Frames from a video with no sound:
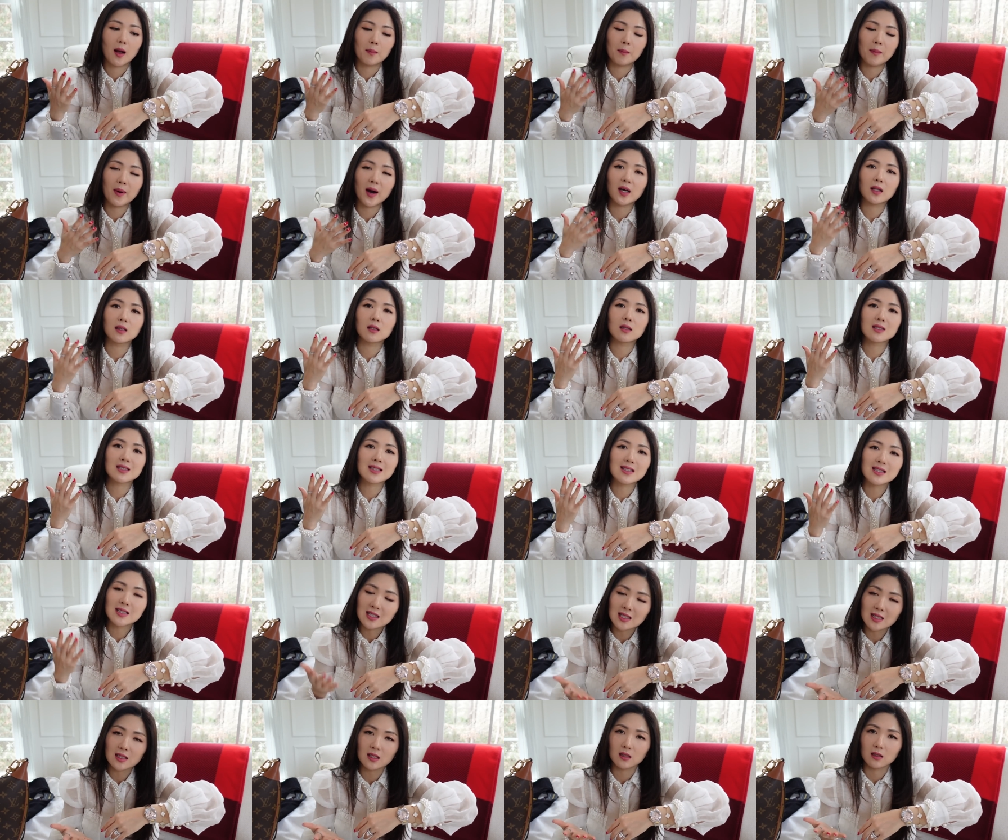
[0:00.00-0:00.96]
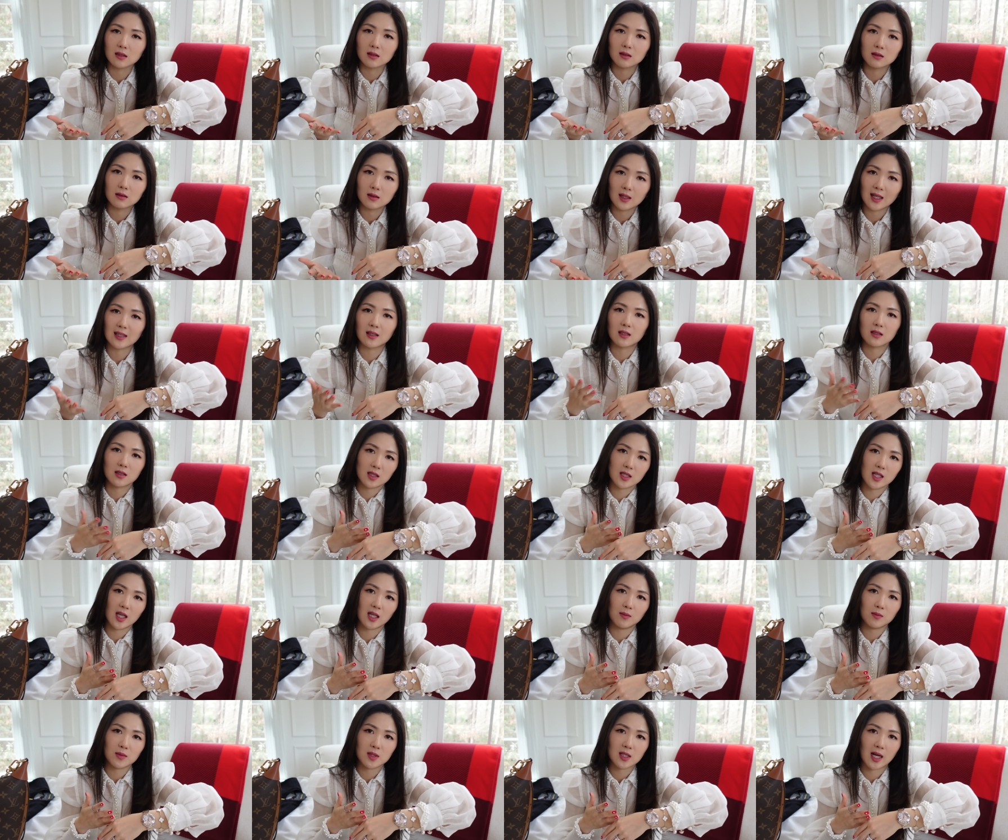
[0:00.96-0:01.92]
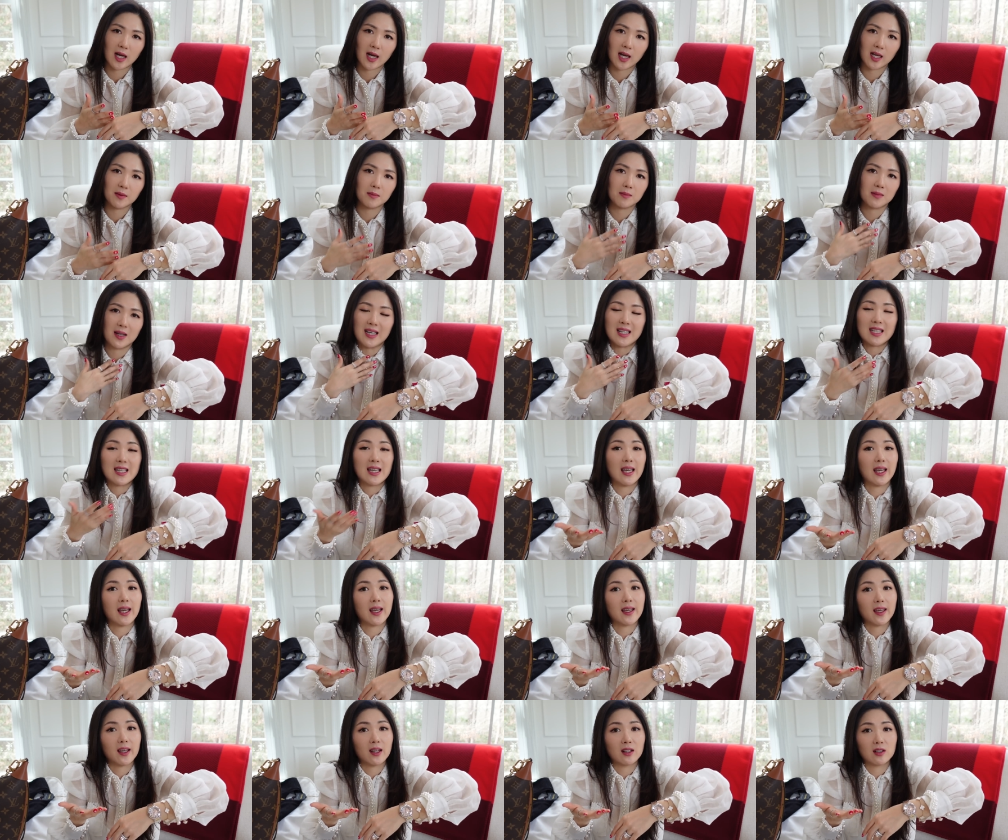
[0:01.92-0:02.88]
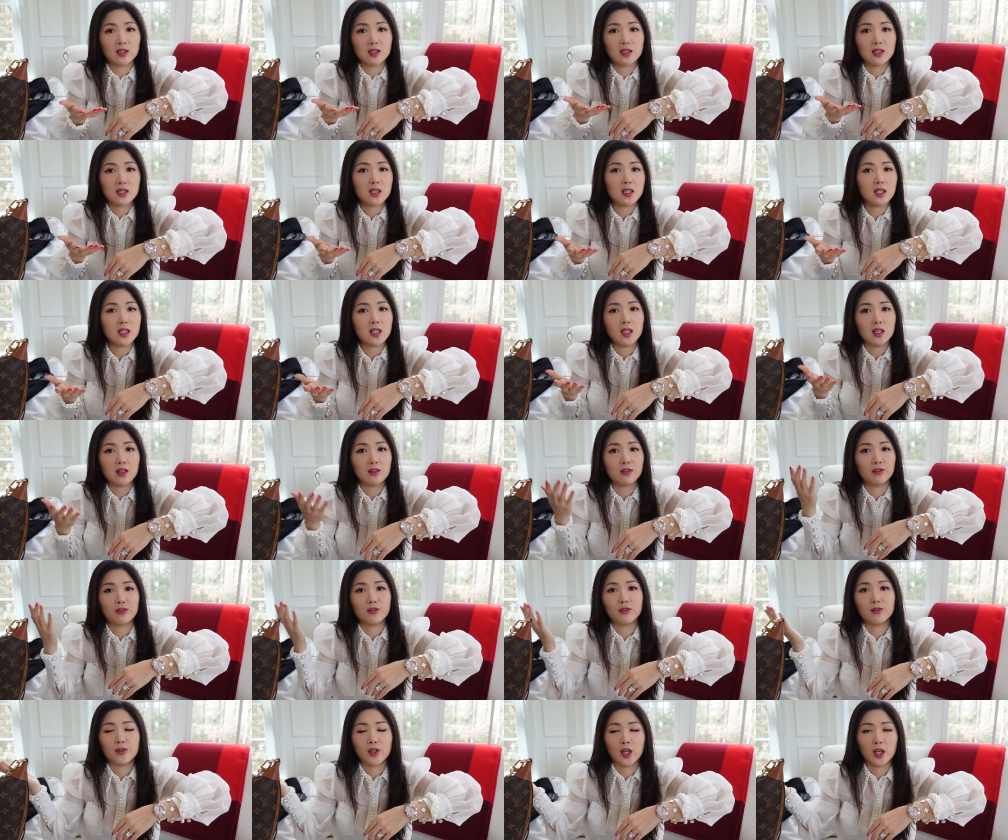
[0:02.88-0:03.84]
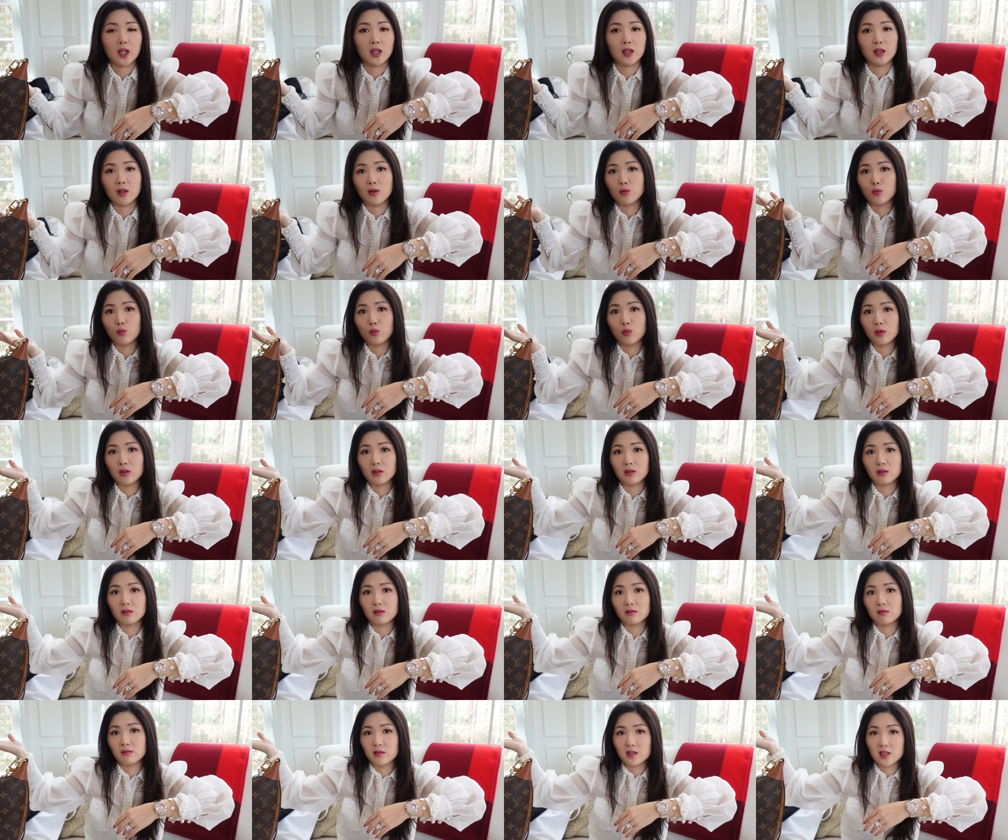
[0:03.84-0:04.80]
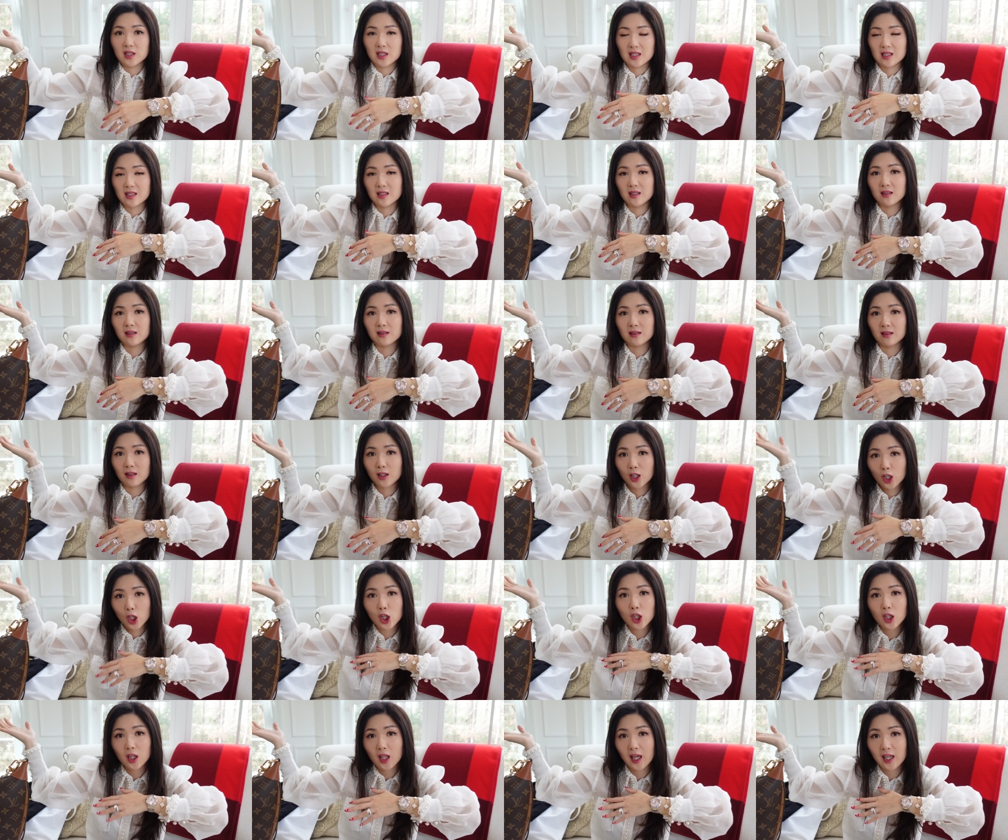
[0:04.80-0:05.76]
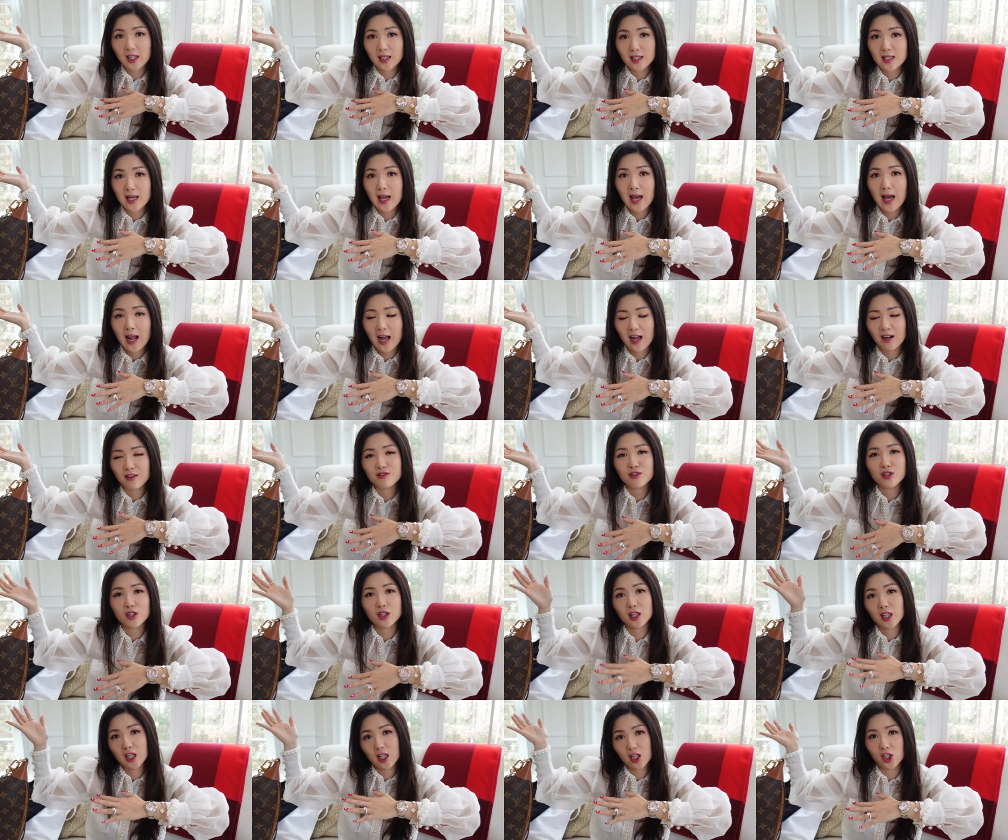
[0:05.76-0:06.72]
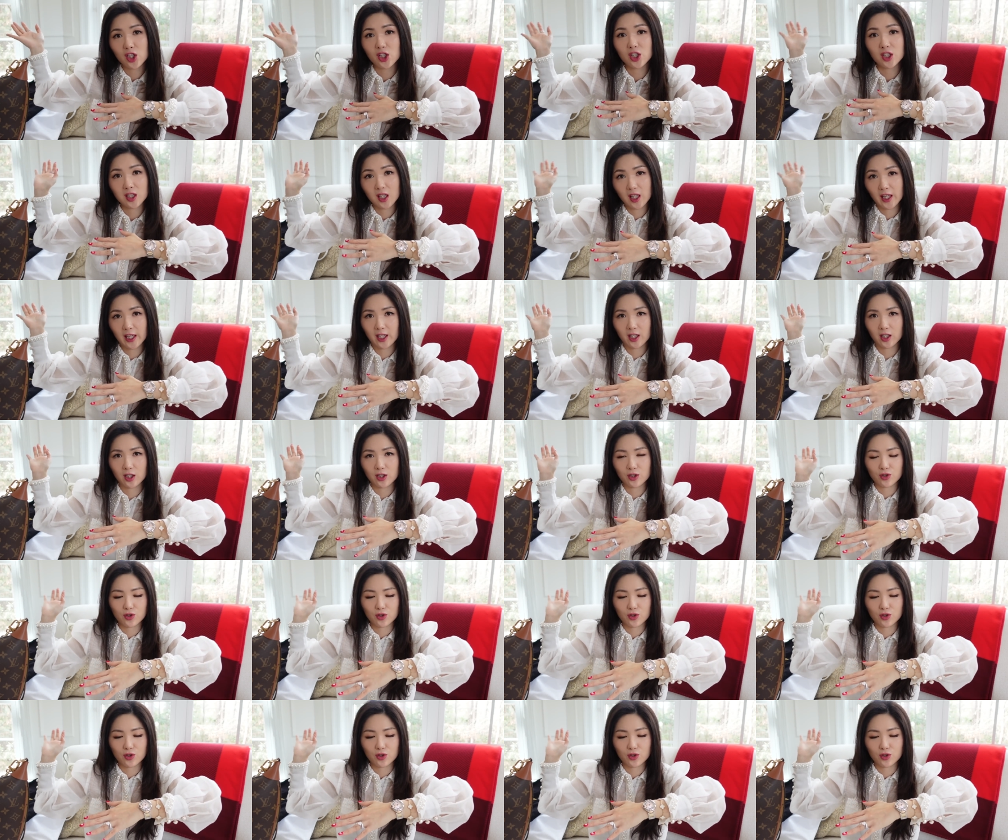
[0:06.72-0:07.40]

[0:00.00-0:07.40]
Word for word: But still, at the same time, I can't guarantee if they will still look like that after years later.